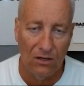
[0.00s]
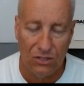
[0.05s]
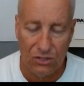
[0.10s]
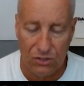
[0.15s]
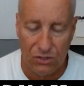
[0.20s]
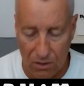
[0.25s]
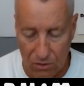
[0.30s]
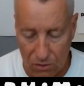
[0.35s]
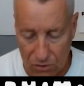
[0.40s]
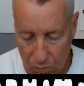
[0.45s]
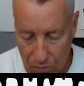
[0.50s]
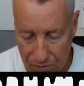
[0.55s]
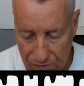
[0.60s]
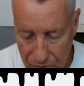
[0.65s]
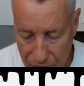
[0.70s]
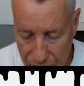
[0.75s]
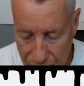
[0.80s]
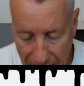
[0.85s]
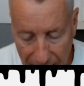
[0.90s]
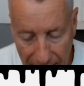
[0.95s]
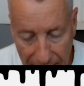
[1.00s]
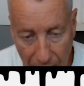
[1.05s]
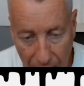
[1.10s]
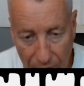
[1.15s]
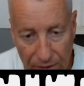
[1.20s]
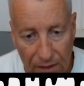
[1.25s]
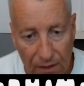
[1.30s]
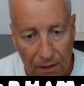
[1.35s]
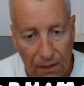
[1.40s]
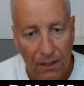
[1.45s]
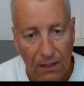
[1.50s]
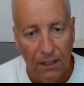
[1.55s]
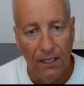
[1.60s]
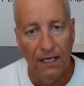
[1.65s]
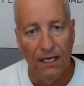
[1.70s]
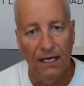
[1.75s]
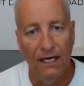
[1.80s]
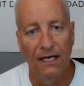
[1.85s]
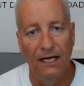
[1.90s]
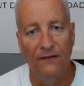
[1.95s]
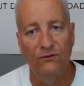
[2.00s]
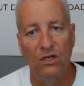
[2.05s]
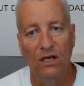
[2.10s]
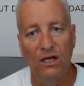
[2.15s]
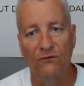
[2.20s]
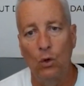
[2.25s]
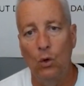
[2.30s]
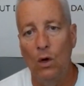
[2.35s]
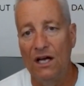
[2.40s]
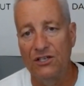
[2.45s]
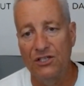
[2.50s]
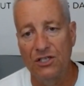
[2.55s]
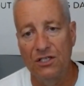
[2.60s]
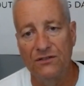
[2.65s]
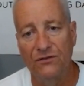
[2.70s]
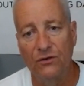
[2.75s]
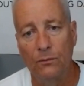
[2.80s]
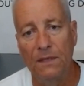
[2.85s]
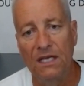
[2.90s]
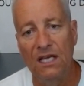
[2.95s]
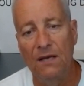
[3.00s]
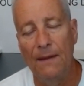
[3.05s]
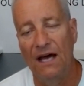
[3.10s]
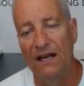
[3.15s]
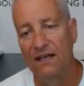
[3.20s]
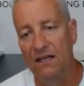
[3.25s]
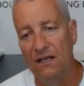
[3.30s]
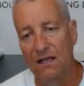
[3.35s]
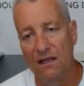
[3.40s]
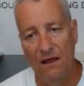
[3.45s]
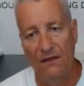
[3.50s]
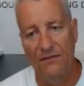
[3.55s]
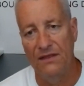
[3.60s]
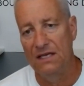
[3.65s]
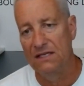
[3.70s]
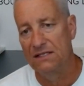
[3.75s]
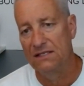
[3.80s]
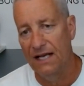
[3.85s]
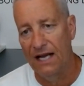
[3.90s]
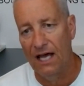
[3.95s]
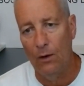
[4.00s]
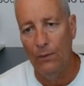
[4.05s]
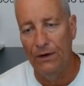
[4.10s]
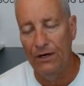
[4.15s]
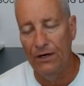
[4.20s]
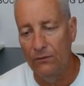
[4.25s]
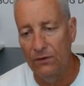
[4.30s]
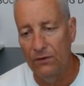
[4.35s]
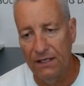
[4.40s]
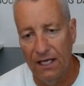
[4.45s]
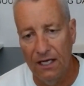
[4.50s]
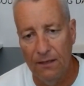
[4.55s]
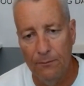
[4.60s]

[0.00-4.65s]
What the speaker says: struggles with your child, if you have questions for me about any of the things that I went over today,